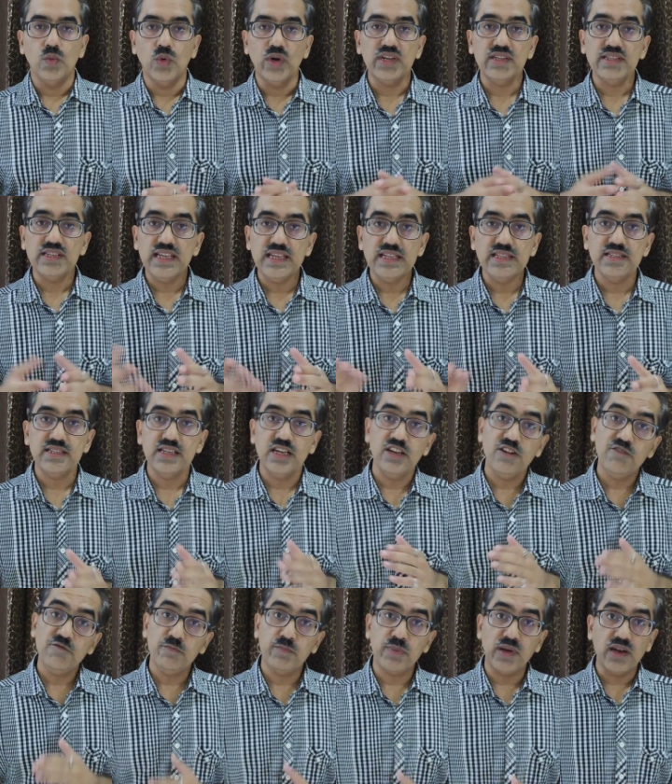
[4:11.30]
what is the
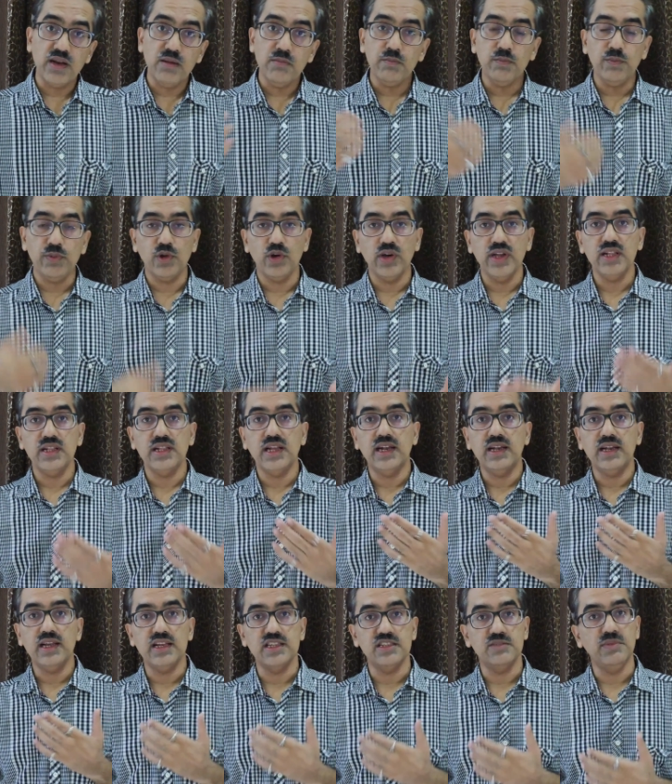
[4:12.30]
incentive per employee
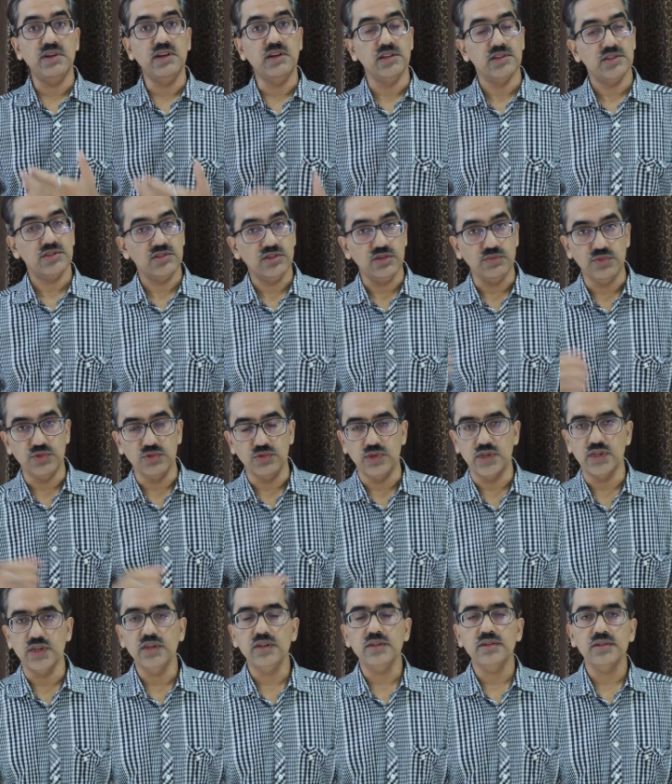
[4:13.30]
that has been
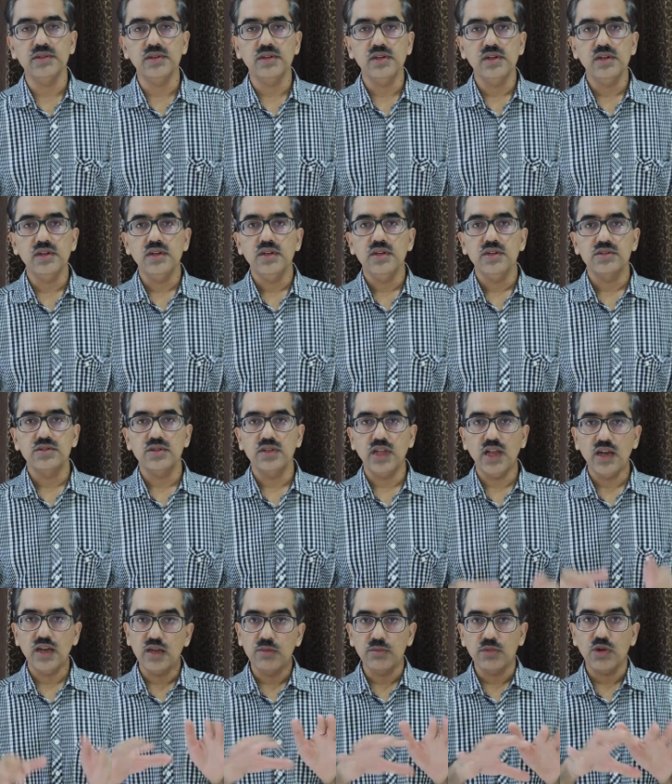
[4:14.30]
distributed so
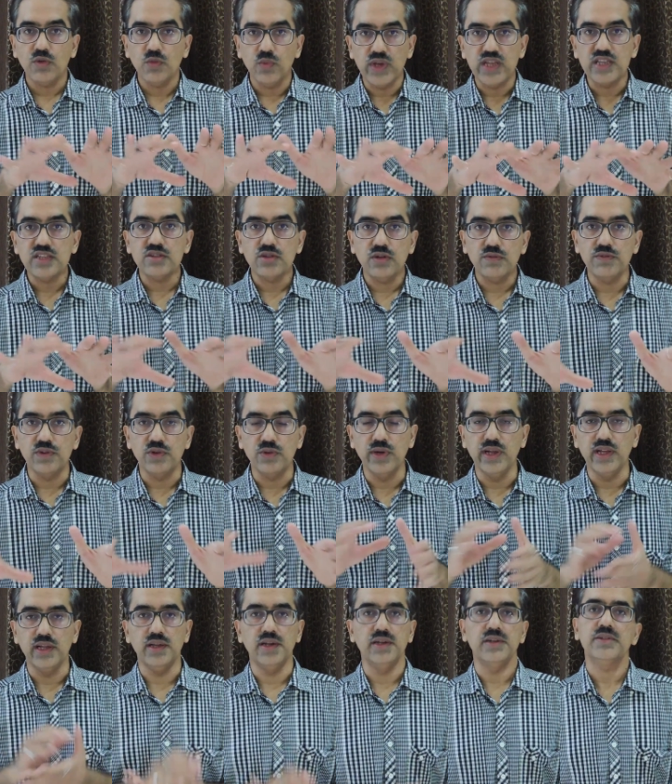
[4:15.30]
there are a number of ways of
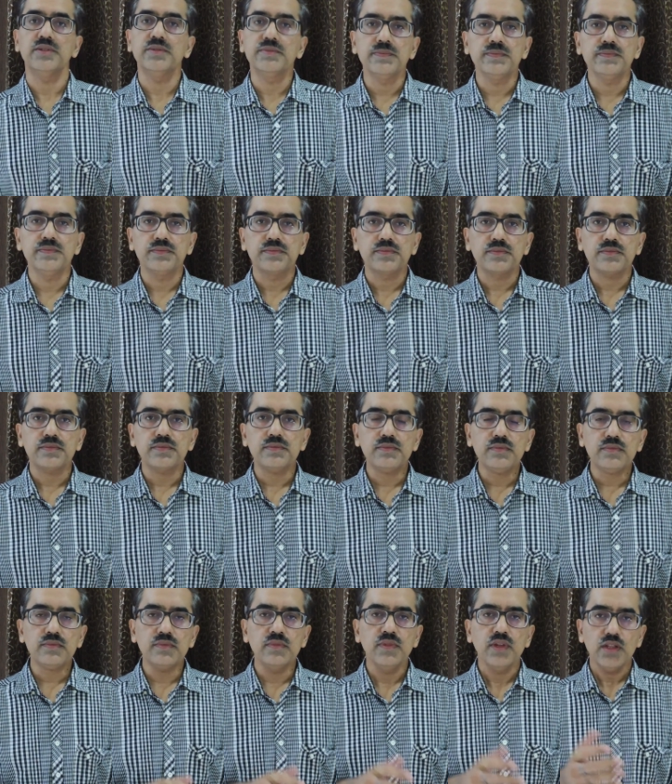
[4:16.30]
doing it
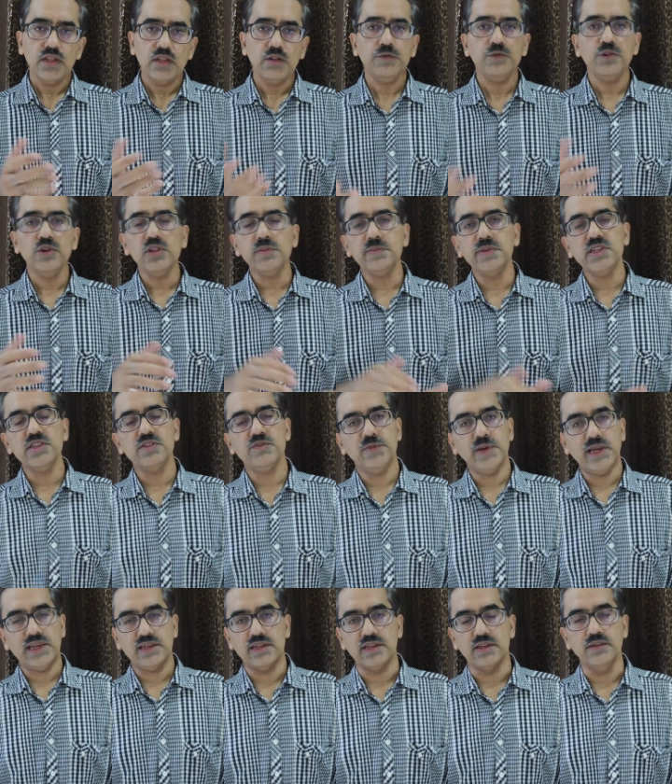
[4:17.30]
the fourth
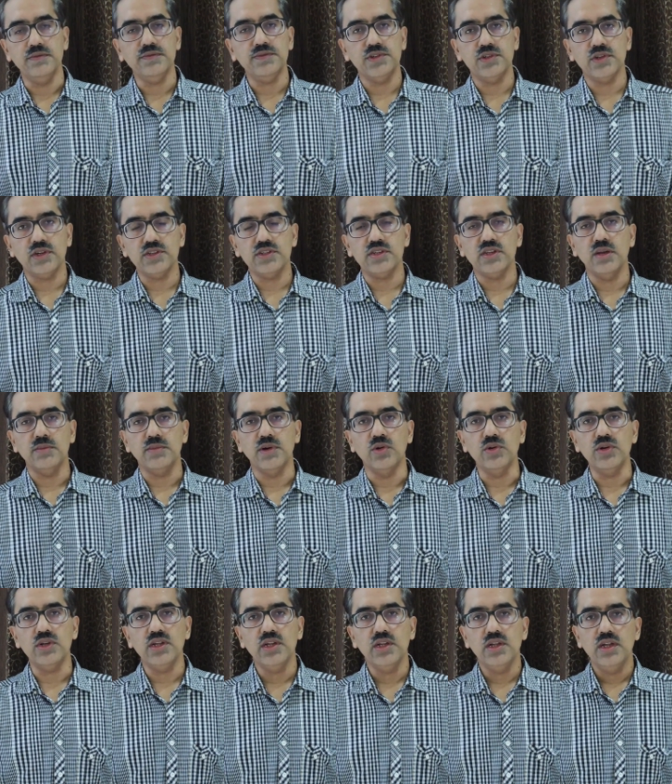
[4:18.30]
perspective talks
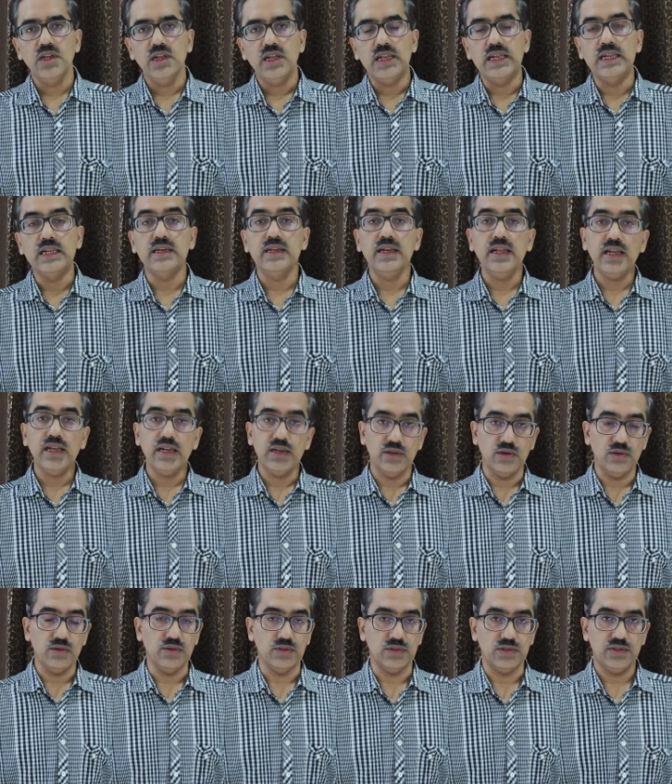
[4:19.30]
about learning and
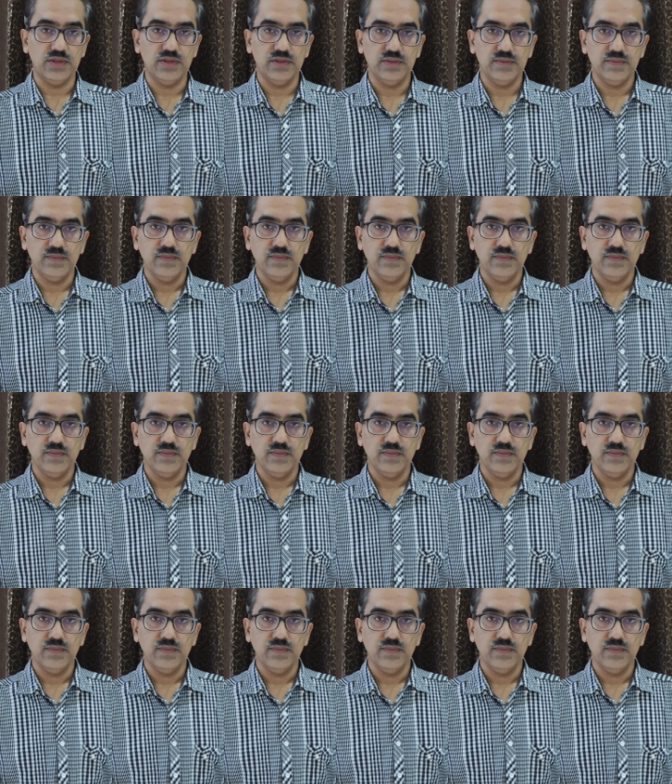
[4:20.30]
growth